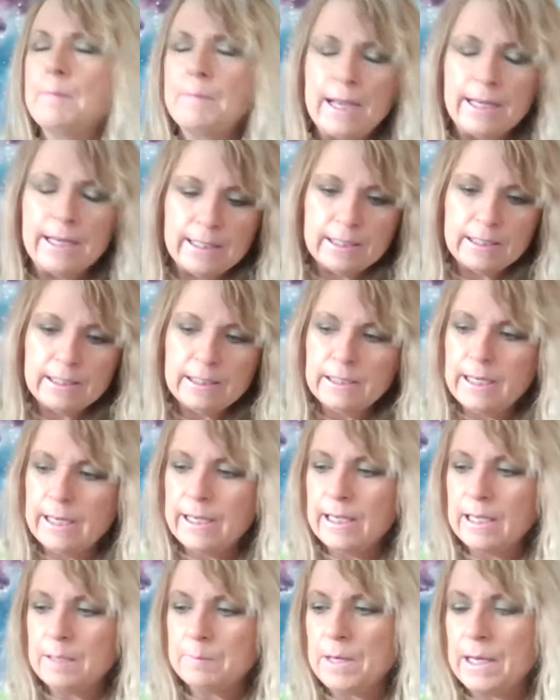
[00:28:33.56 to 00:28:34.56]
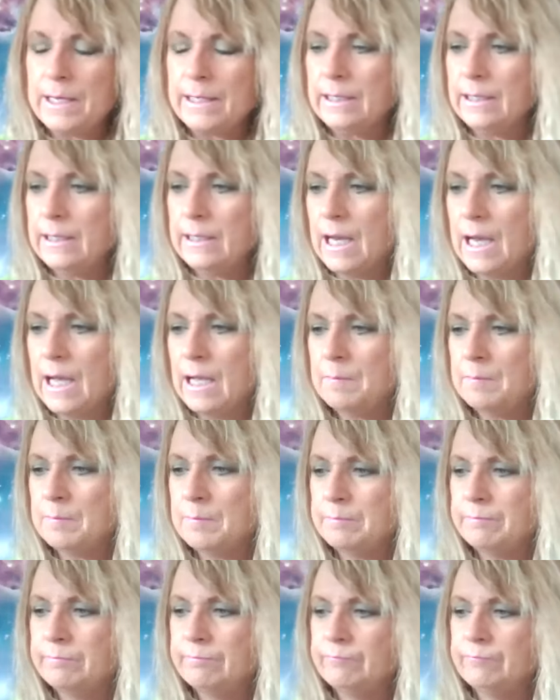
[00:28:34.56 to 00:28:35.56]
I might get a name. I,
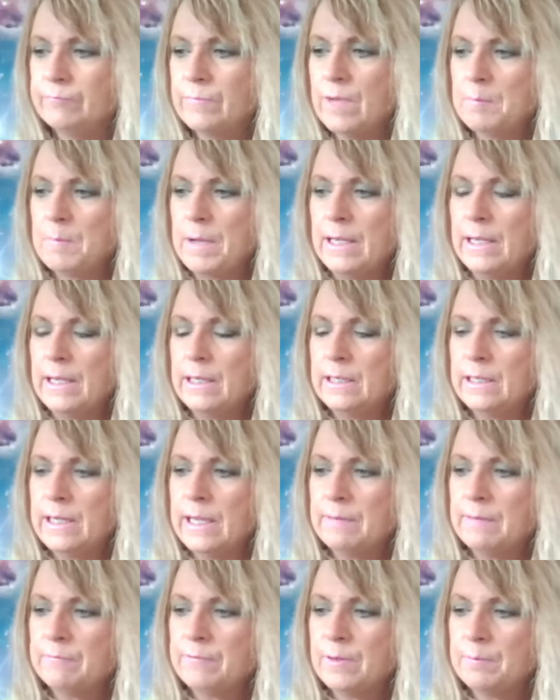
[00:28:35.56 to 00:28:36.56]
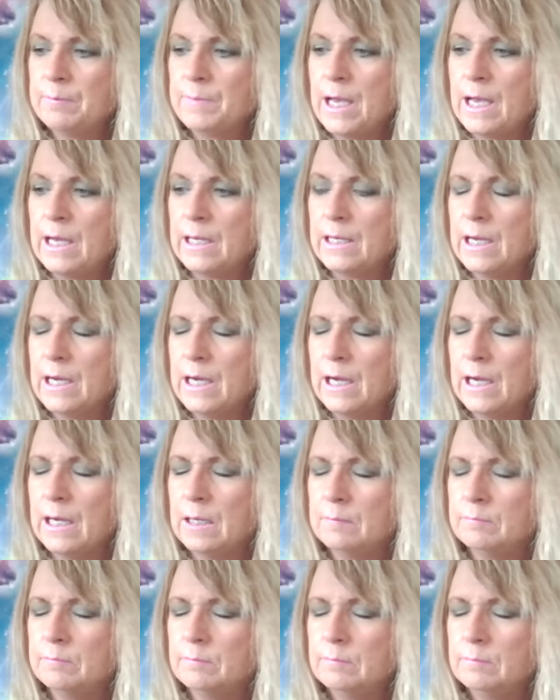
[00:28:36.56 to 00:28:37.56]
I'm, I might get a name from that.
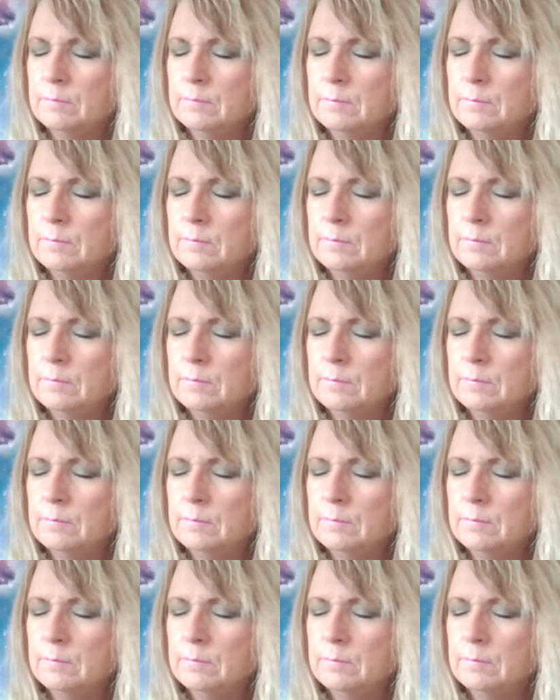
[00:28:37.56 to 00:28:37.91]
Um,